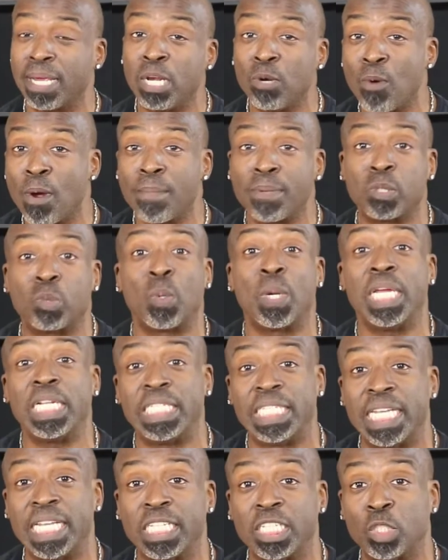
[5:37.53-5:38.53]
Anywhere between
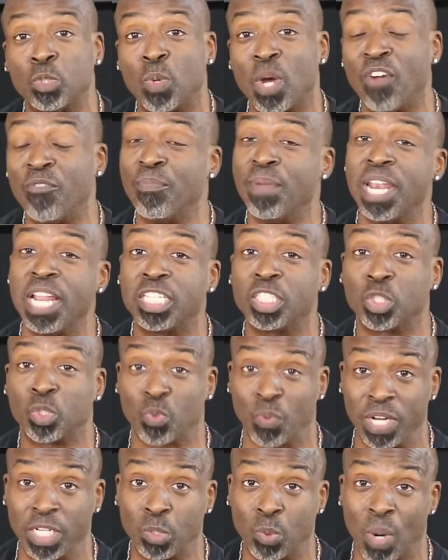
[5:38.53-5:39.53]
10 to 12 minutes,
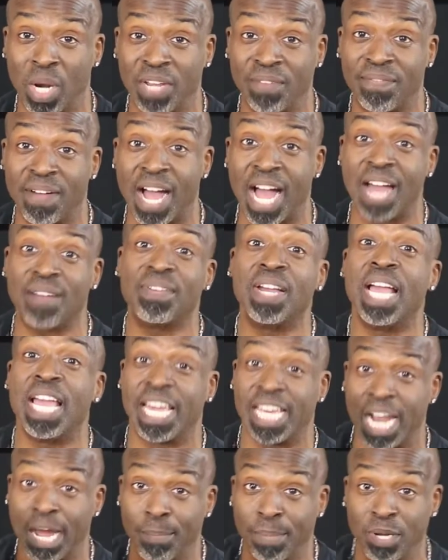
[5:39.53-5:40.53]
325,
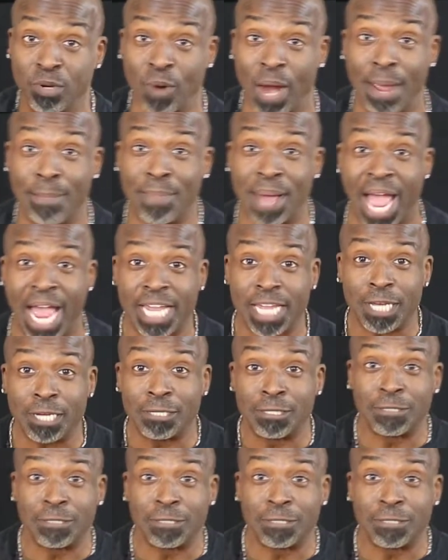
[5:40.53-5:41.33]
and I'll be right back.